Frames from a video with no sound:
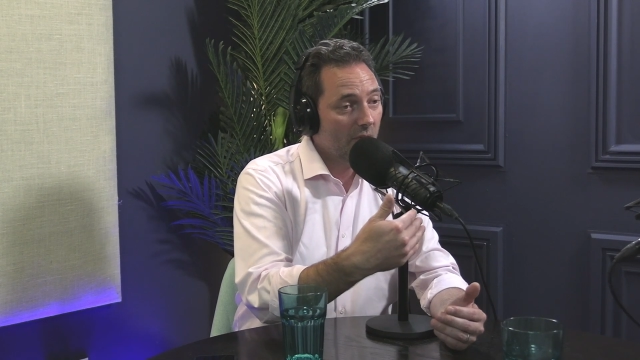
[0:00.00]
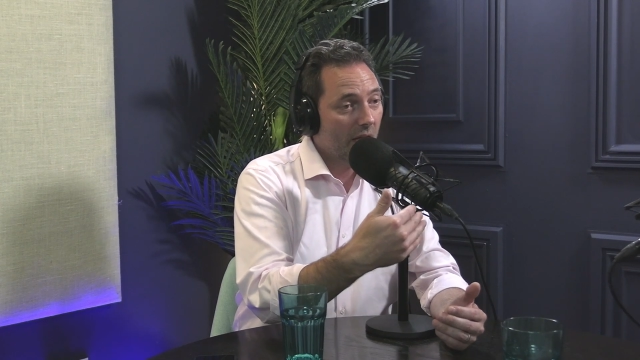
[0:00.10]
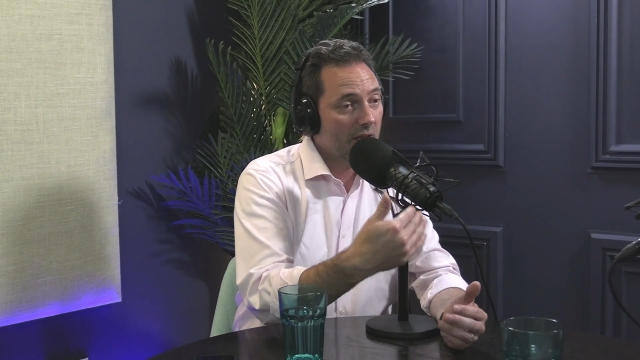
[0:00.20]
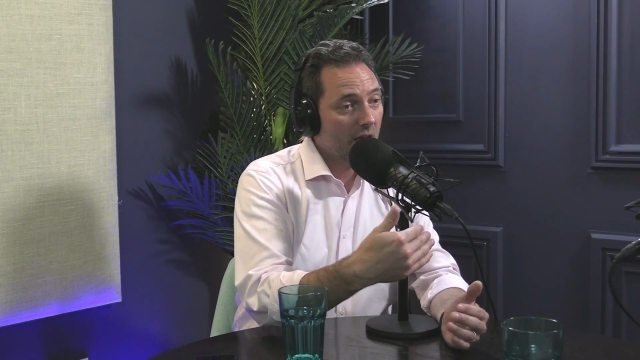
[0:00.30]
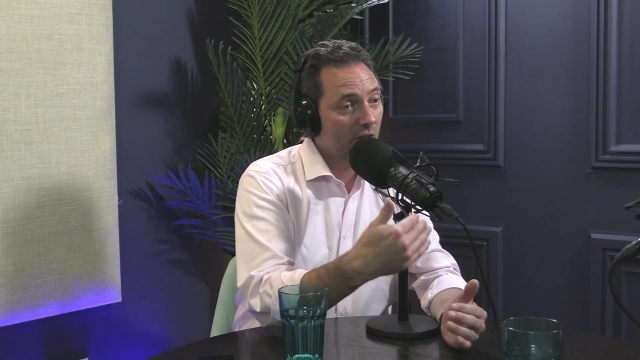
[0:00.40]

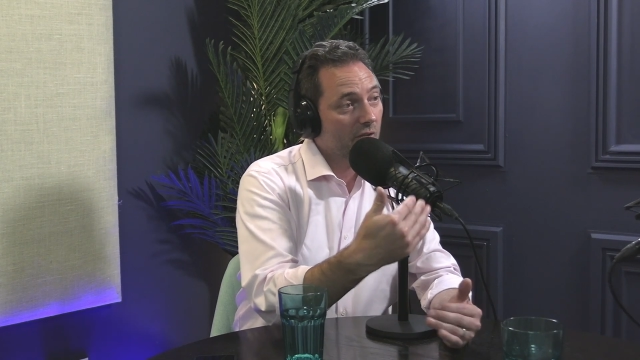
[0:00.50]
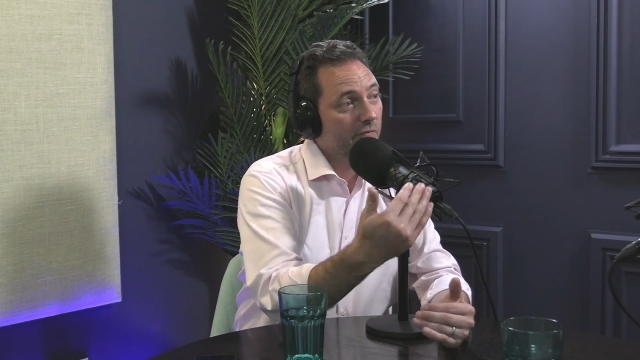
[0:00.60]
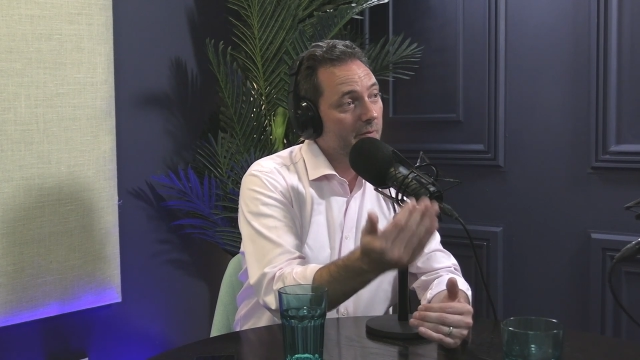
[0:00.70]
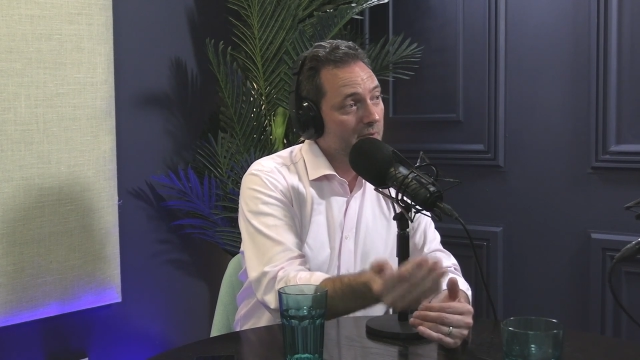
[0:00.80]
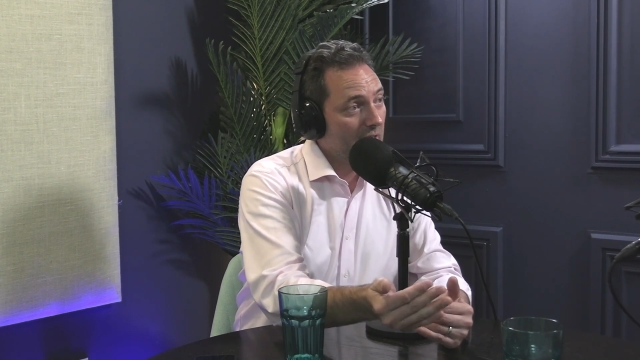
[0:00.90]
And then on the
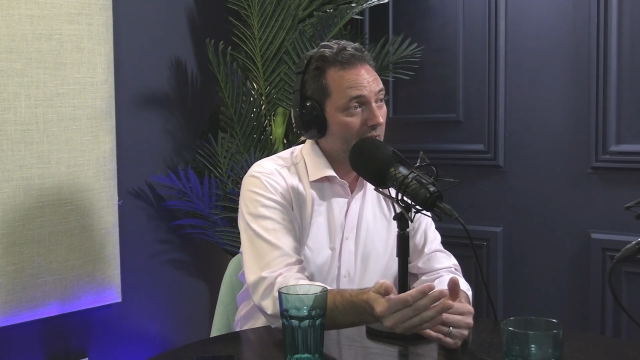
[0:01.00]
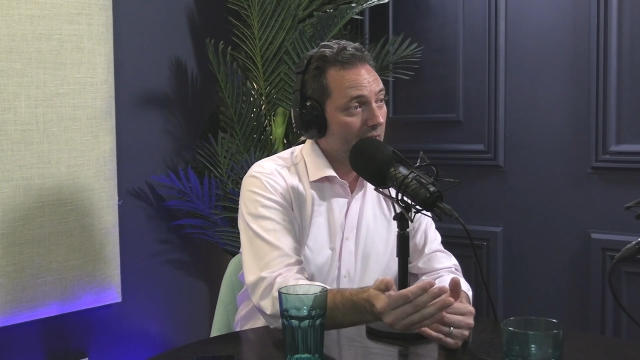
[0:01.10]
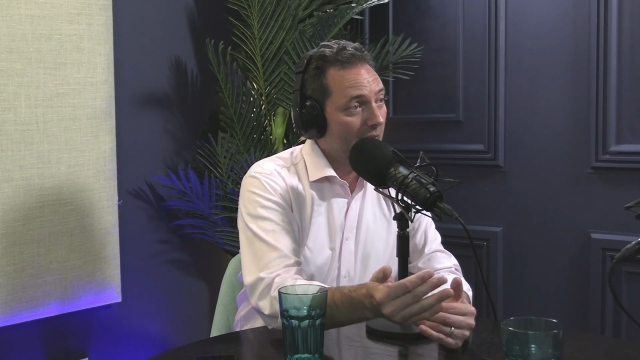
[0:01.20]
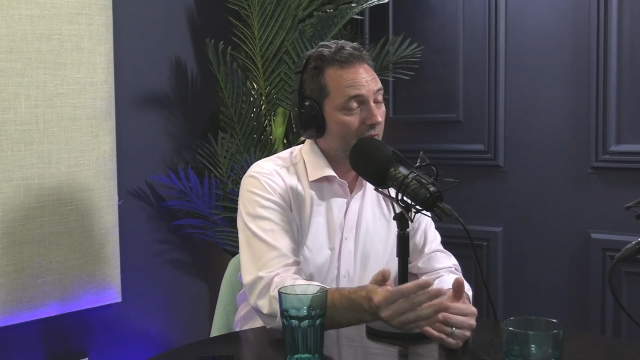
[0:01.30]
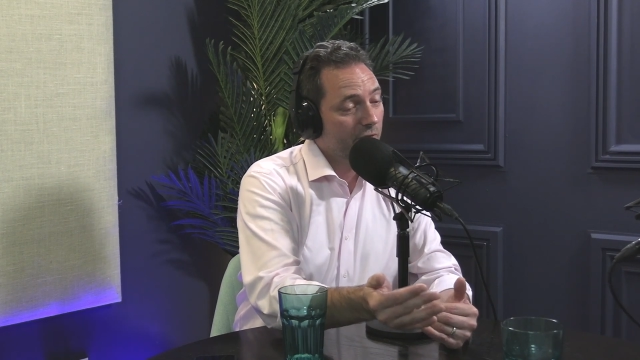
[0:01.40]
flip side of
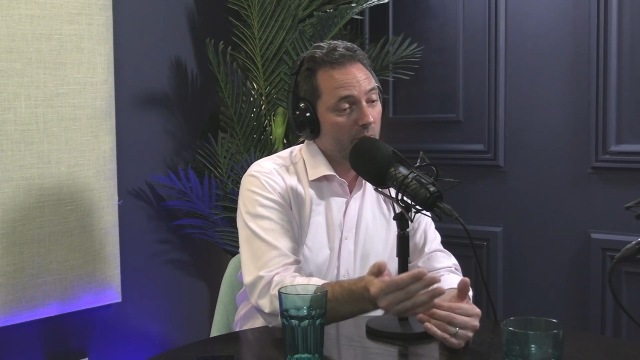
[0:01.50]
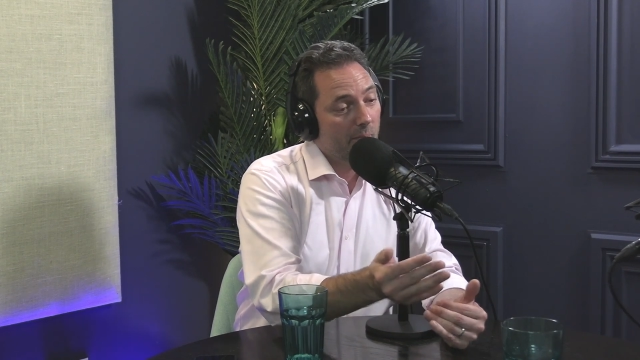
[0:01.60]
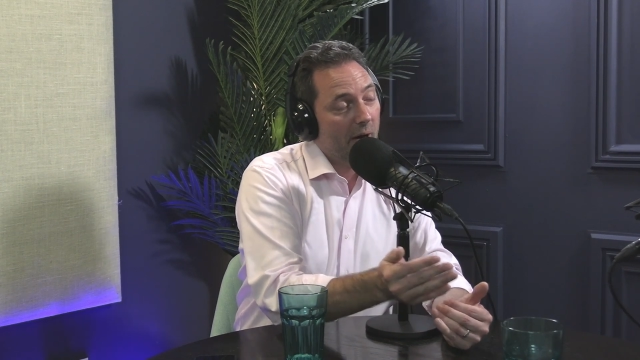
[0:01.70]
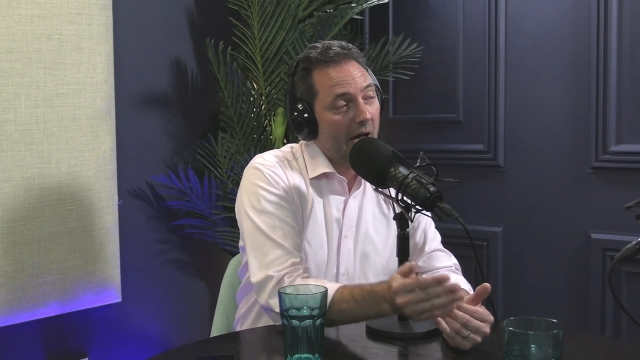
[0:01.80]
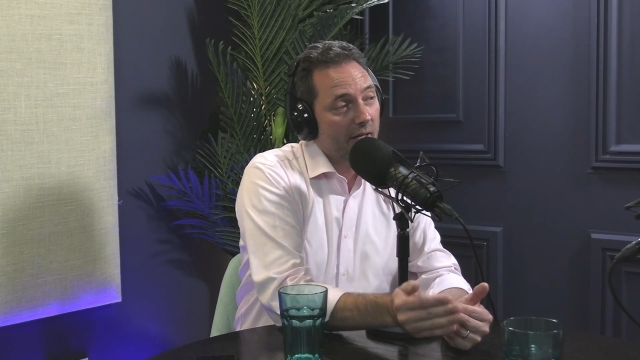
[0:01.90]
that, from the
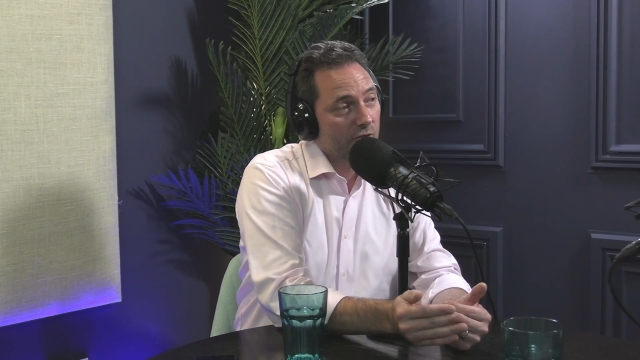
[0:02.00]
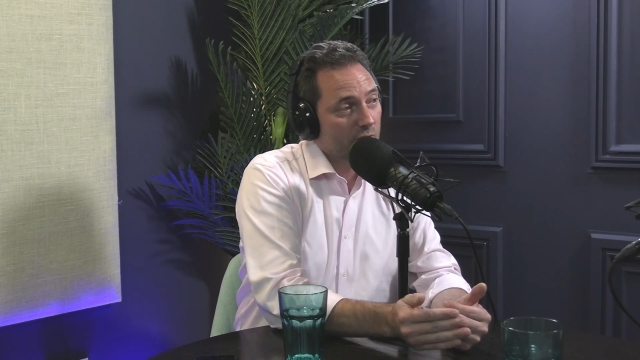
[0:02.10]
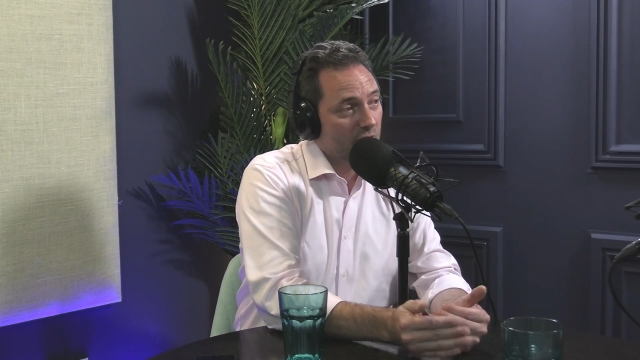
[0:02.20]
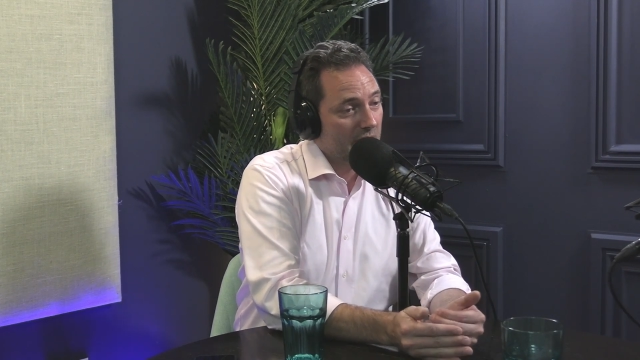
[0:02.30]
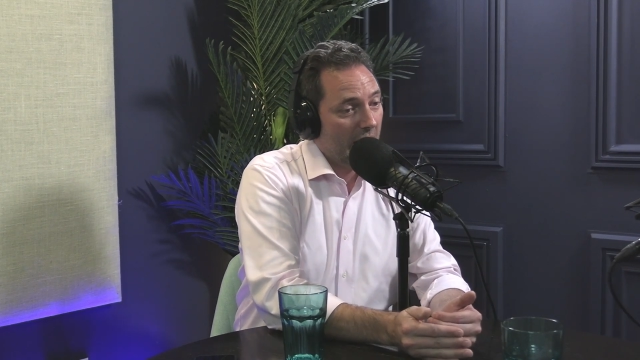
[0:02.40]
buyer's
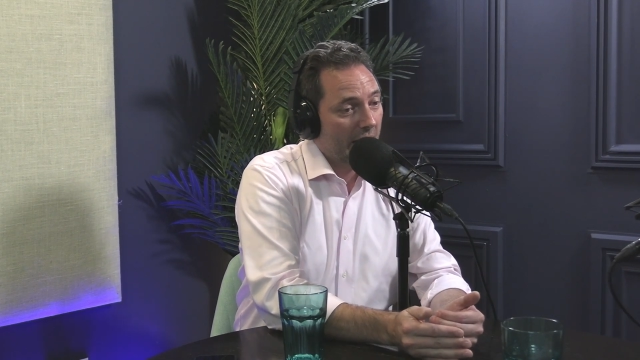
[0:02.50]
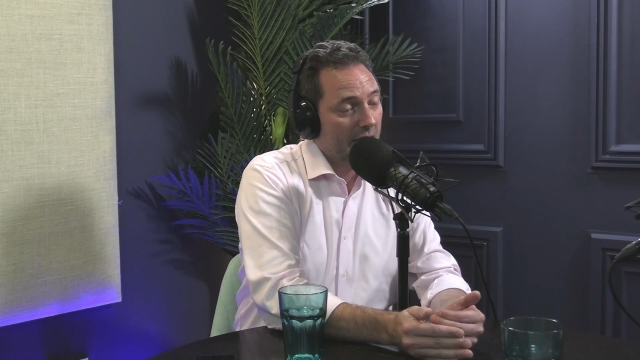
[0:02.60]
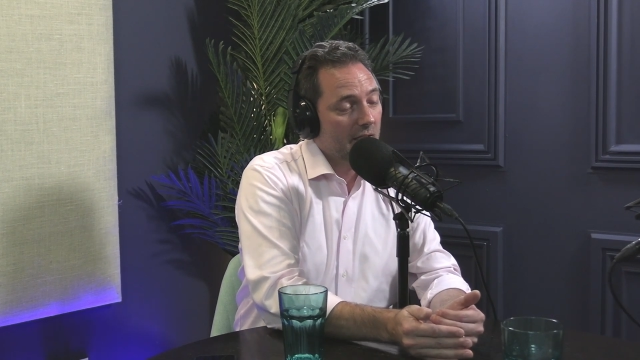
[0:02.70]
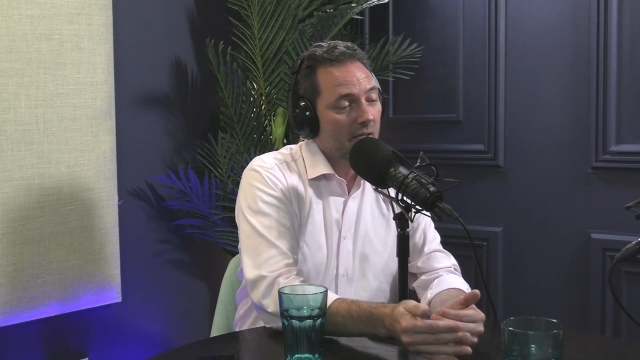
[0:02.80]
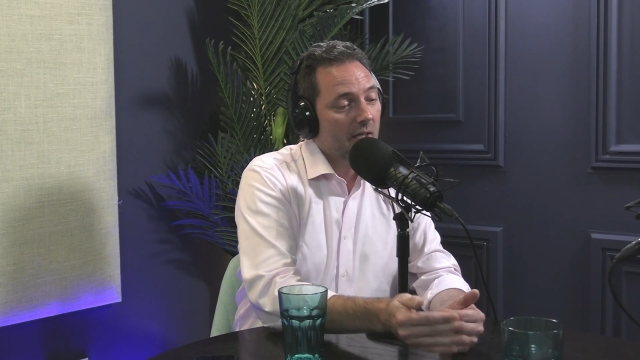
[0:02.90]

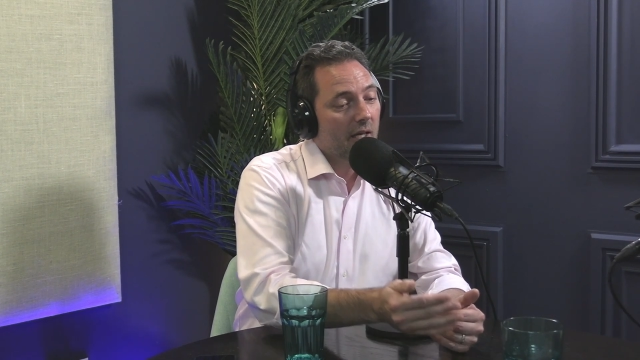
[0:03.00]
side,